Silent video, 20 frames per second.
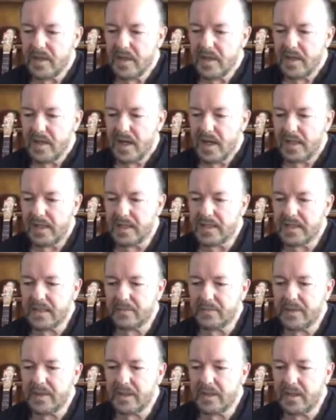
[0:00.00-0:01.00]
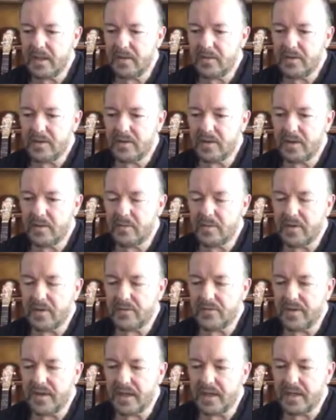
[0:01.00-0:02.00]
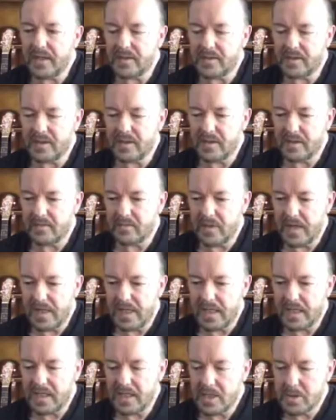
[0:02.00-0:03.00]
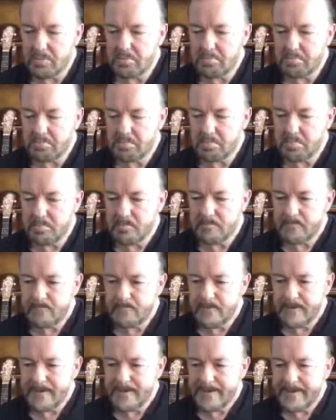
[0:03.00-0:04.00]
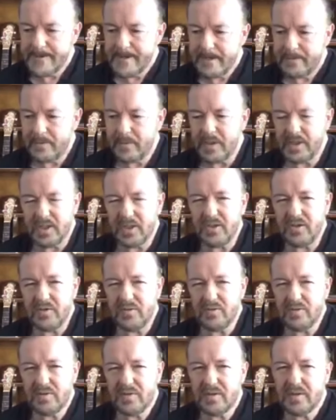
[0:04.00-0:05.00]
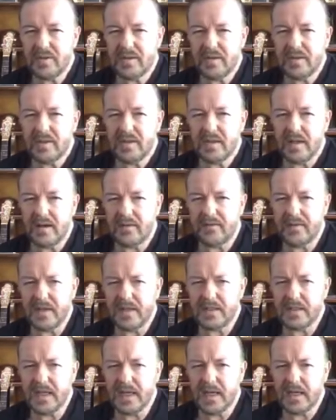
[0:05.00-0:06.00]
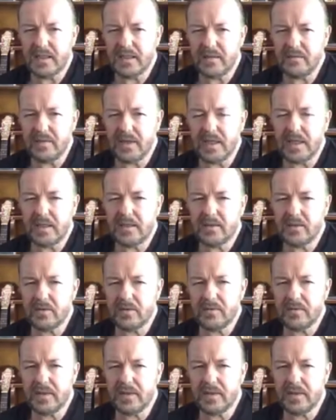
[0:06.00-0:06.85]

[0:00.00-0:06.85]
and it's up to you and you don't want to feel a certain way, I mean, we do have things like that, don't we? Sort of